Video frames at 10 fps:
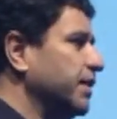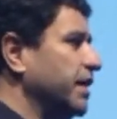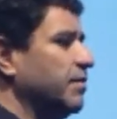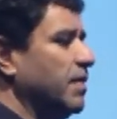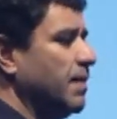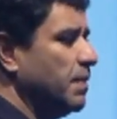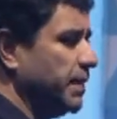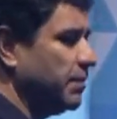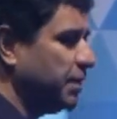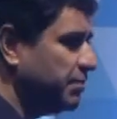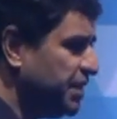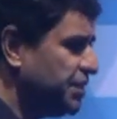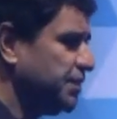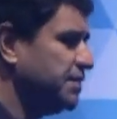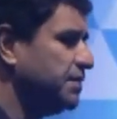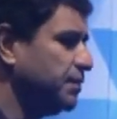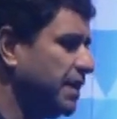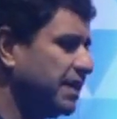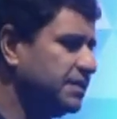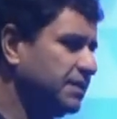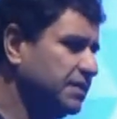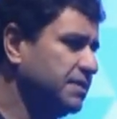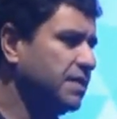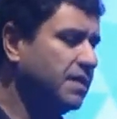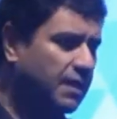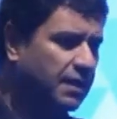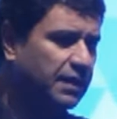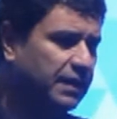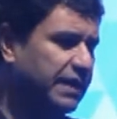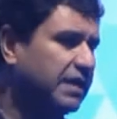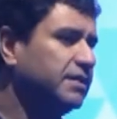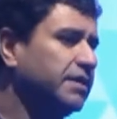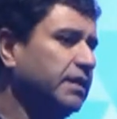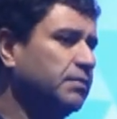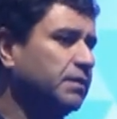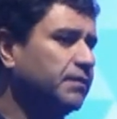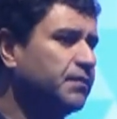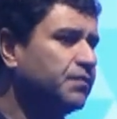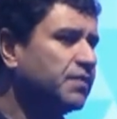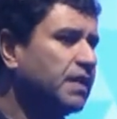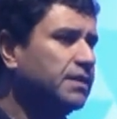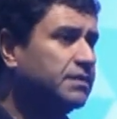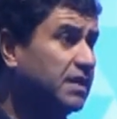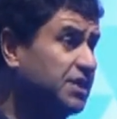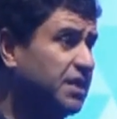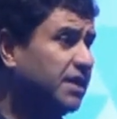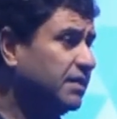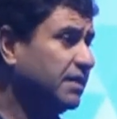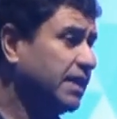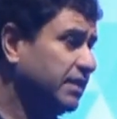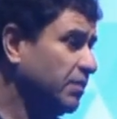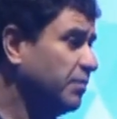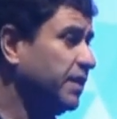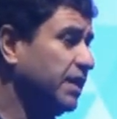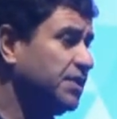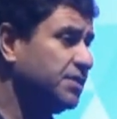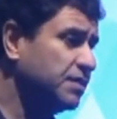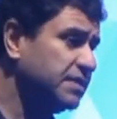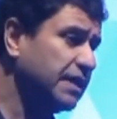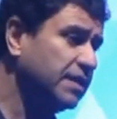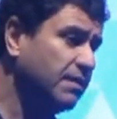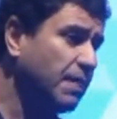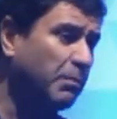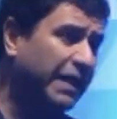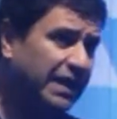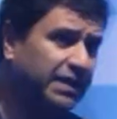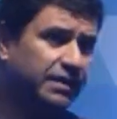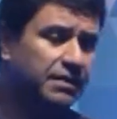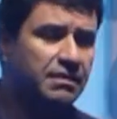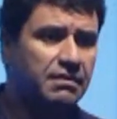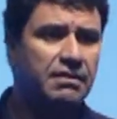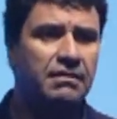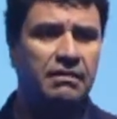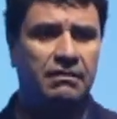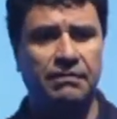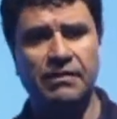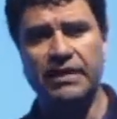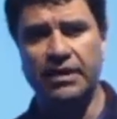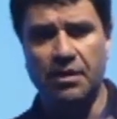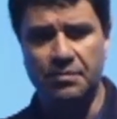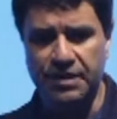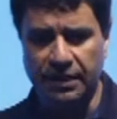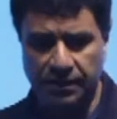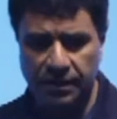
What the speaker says: have the permissions to access that table. It's going to check that the operations are valid for the object.